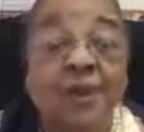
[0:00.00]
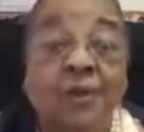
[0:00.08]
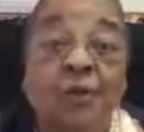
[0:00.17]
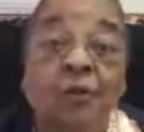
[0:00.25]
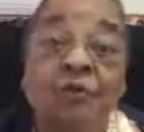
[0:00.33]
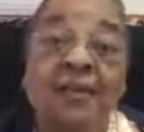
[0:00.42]

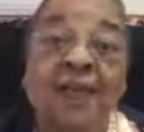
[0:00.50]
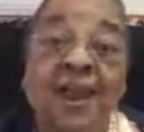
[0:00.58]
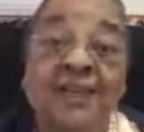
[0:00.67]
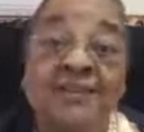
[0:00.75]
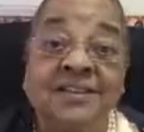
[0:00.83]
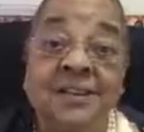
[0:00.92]

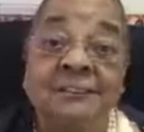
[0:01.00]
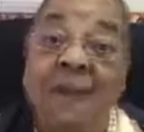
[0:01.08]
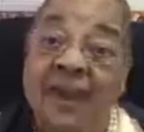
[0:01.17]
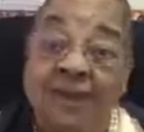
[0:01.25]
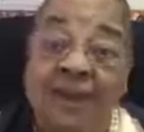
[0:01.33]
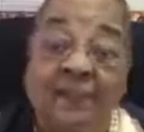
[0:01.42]
COVID-19
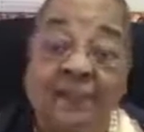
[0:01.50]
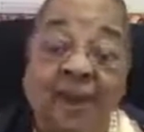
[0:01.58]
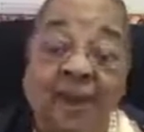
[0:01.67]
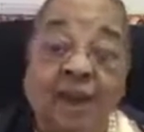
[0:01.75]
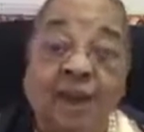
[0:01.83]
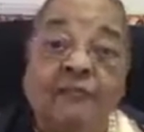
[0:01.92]
pandemic
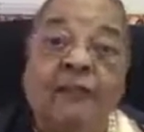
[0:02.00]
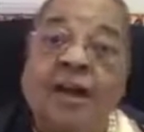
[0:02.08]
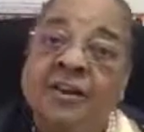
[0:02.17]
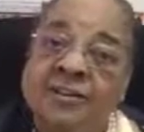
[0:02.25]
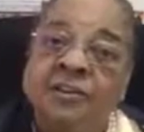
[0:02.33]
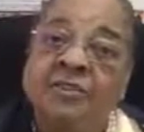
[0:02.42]
for
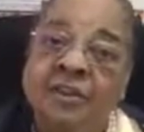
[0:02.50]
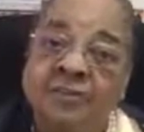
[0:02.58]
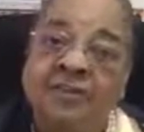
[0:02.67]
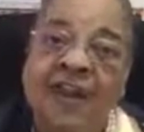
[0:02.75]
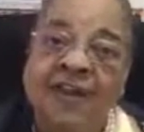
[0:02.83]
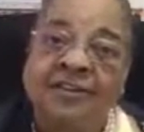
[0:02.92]
us to
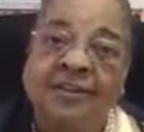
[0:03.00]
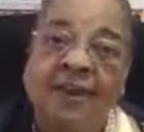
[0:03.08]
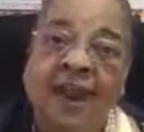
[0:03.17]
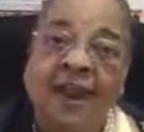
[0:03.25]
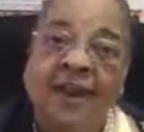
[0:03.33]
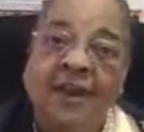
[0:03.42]
reflect on
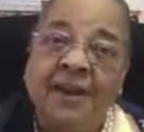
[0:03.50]
that.